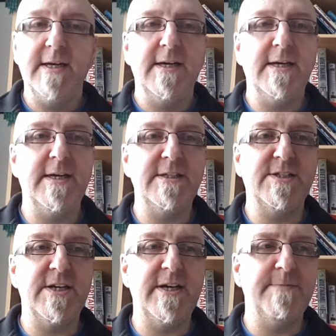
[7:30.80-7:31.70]

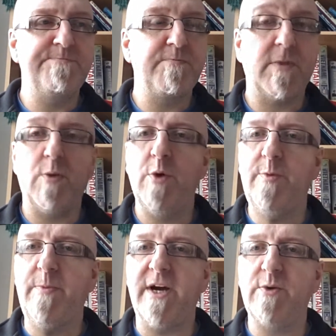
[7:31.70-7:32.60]
And we'll
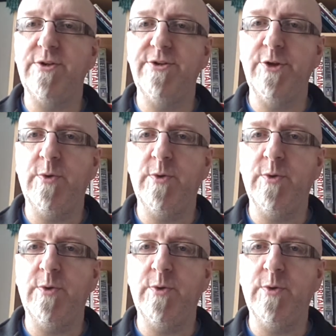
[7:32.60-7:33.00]
be back with another